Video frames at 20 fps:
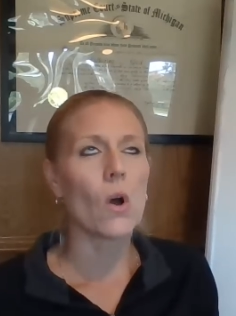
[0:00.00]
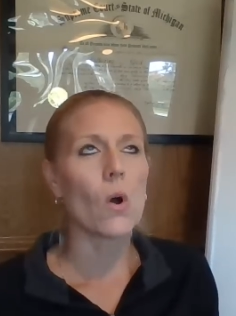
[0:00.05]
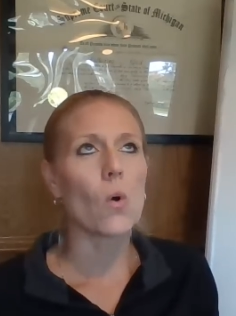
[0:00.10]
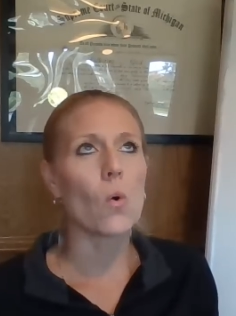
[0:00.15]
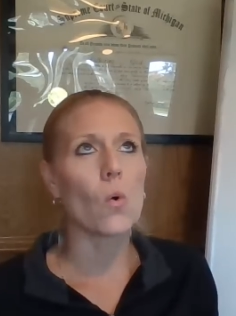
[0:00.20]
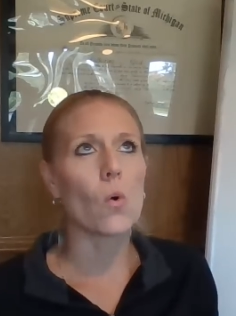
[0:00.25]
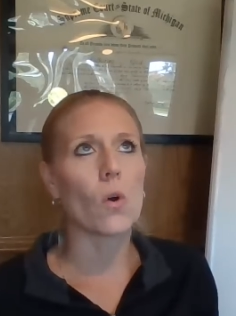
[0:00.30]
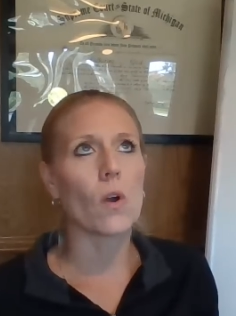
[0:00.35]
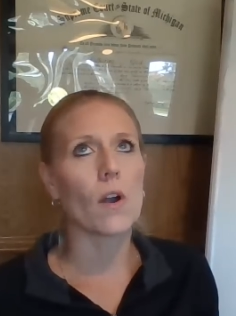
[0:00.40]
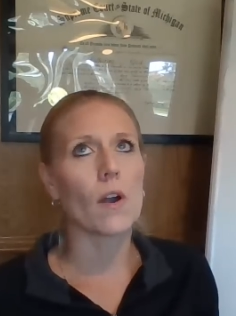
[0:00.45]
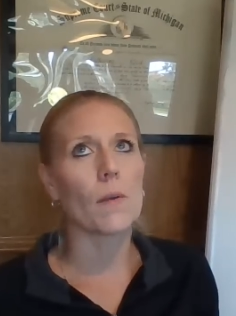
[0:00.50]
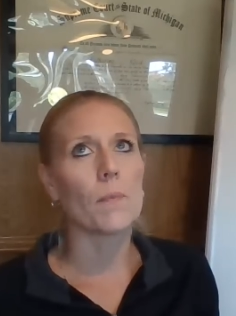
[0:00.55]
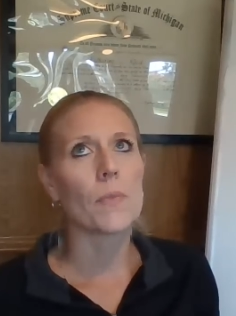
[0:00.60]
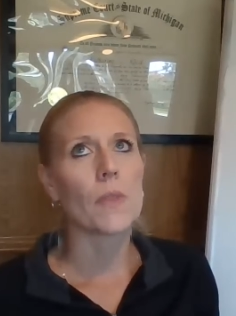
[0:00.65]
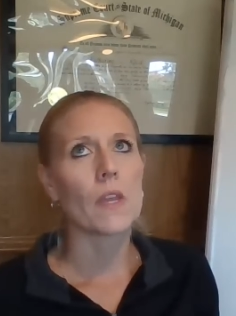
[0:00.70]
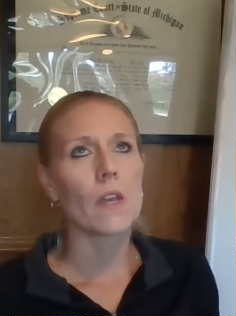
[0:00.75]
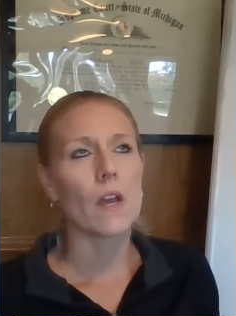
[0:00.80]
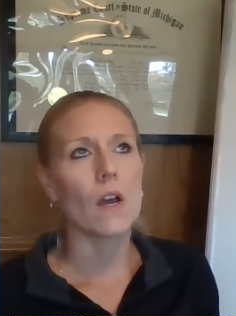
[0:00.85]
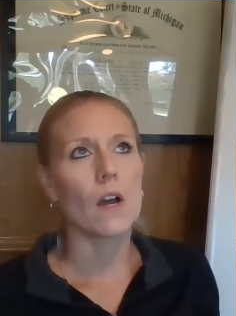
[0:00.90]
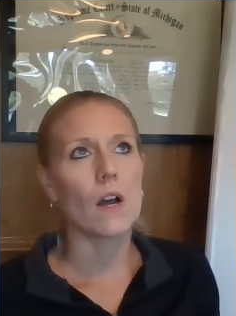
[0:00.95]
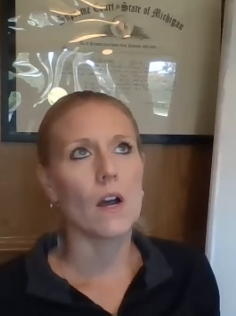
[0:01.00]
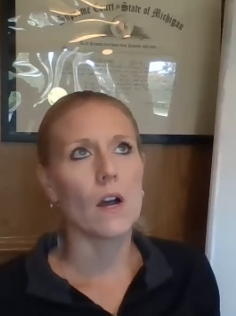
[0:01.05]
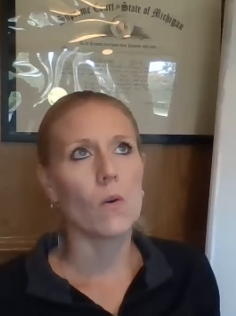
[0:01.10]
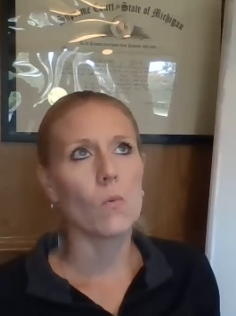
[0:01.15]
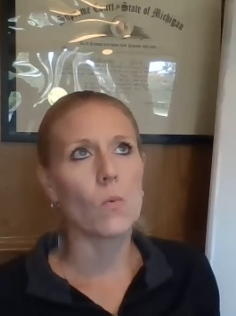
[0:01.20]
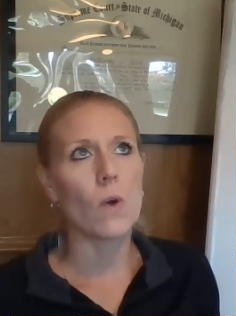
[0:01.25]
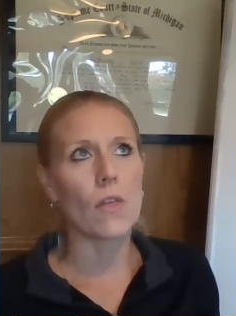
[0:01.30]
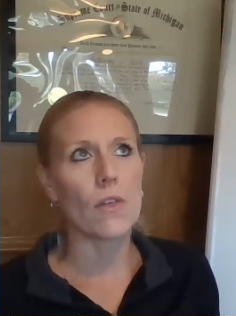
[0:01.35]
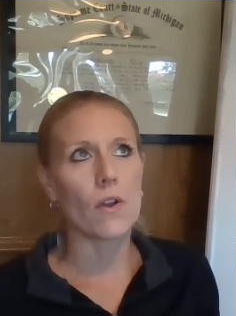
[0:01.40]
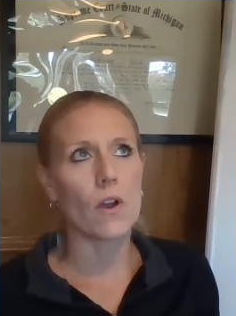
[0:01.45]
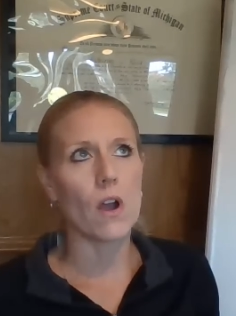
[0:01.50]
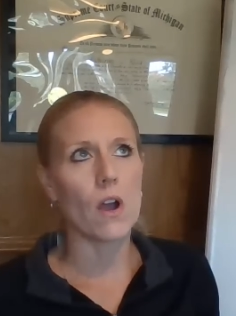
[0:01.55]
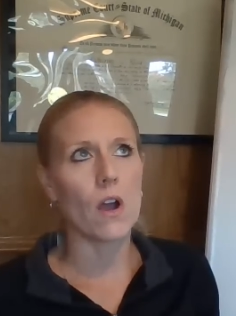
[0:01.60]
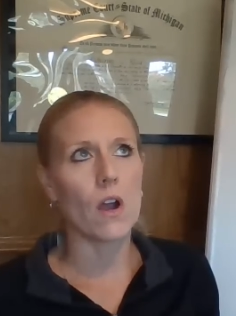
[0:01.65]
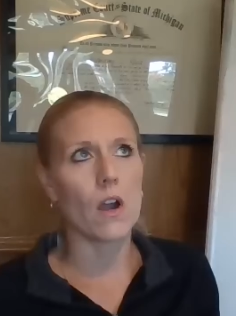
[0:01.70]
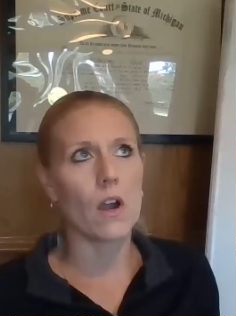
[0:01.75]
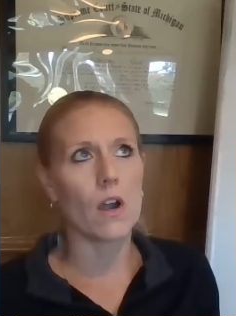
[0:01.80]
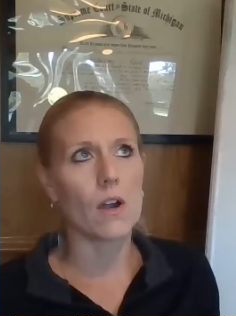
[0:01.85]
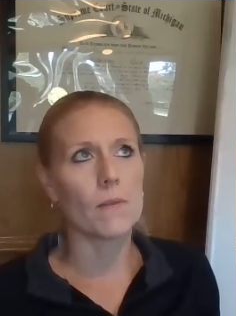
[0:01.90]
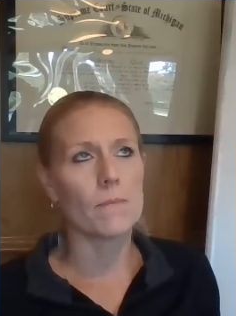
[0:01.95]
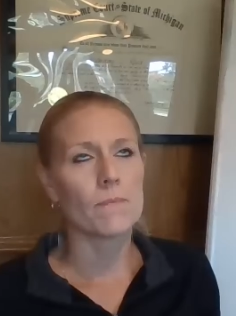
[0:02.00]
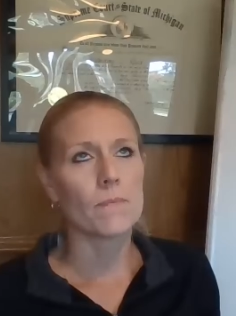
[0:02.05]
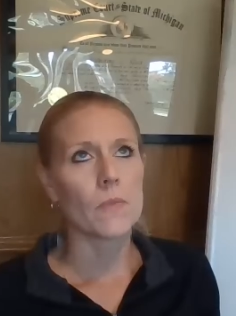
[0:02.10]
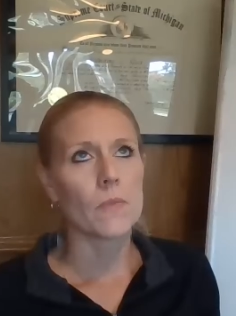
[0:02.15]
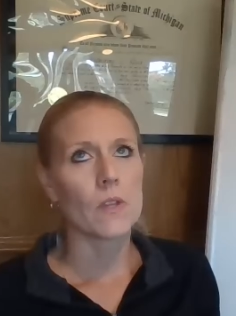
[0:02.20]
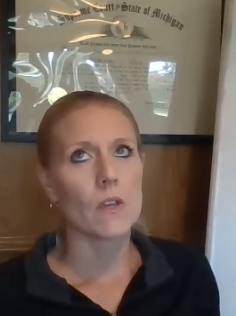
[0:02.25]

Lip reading: or whether our